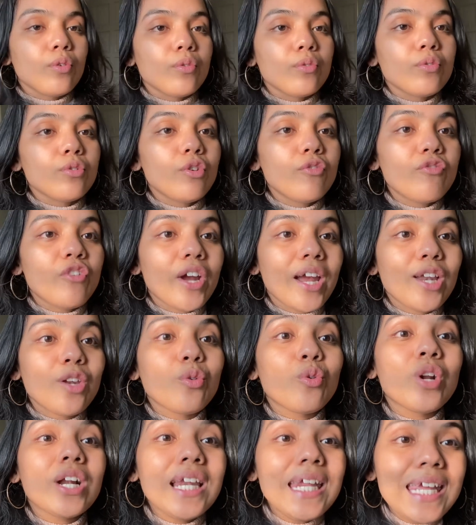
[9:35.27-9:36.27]
don't forget to
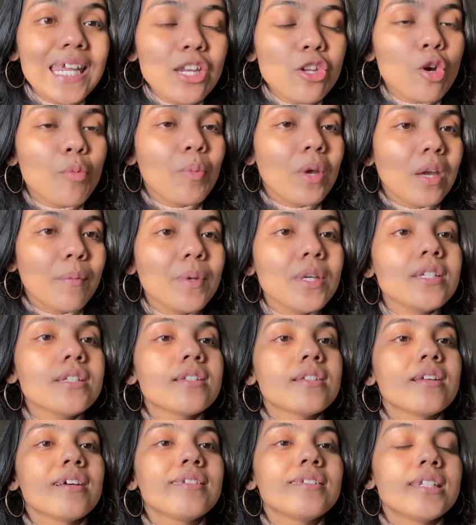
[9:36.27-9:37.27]
clean your
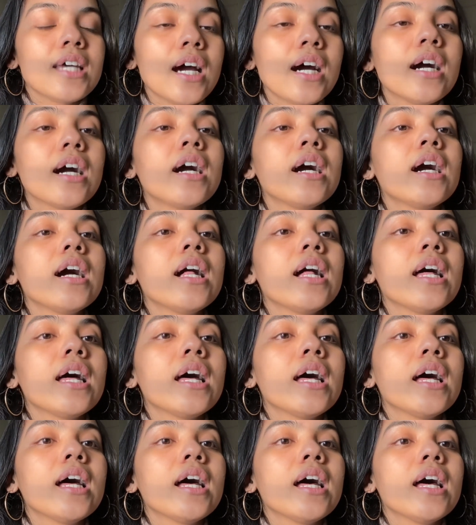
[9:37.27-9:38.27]
baby's tongue
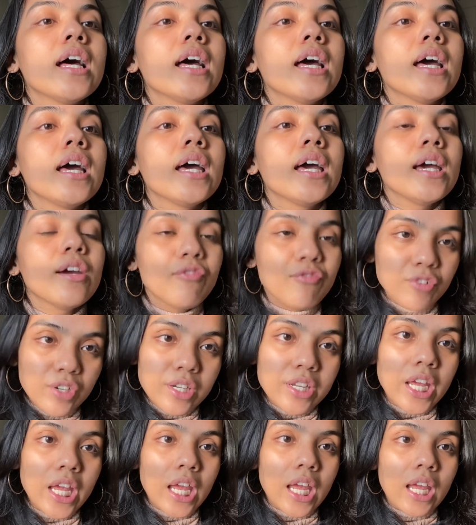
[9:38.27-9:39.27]
every
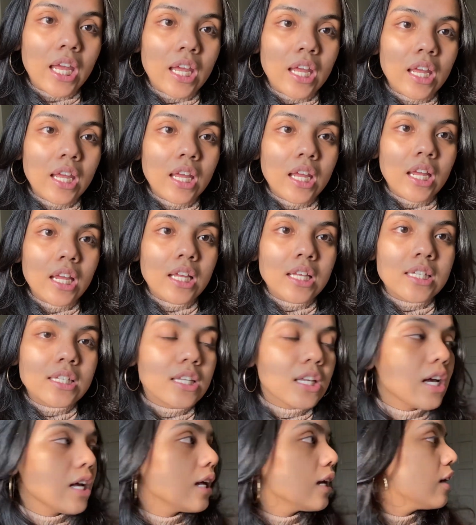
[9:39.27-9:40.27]
day.
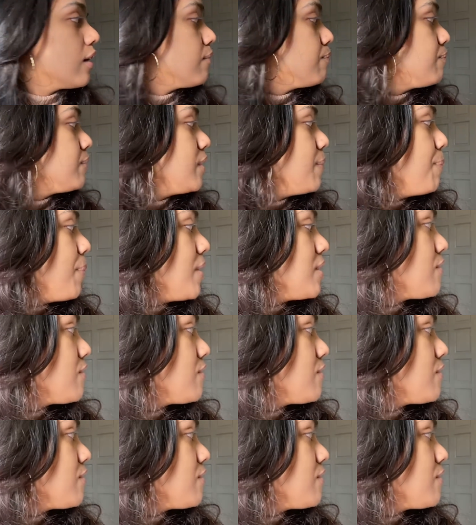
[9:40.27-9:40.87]
Depends